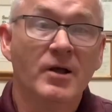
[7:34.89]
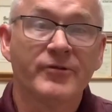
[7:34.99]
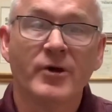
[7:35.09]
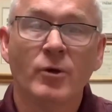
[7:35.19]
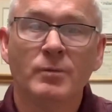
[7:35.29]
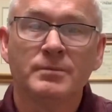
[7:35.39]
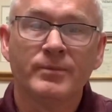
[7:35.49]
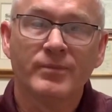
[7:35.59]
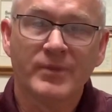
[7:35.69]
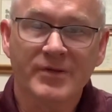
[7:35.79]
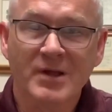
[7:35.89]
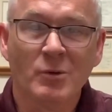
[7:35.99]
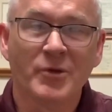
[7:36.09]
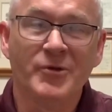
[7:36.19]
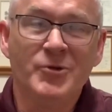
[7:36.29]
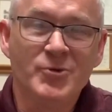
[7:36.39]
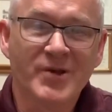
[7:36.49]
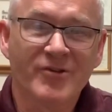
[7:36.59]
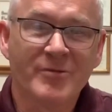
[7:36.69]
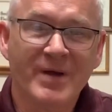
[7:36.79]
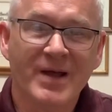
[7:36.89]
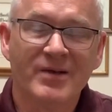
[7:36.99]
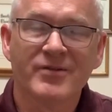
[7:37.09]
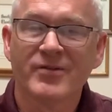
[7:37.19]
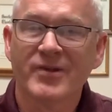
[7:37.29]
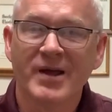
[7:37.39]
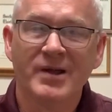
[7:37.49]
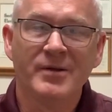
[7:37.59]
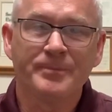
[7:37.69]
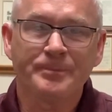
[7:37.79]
So that's kind of what the New Testament has to say.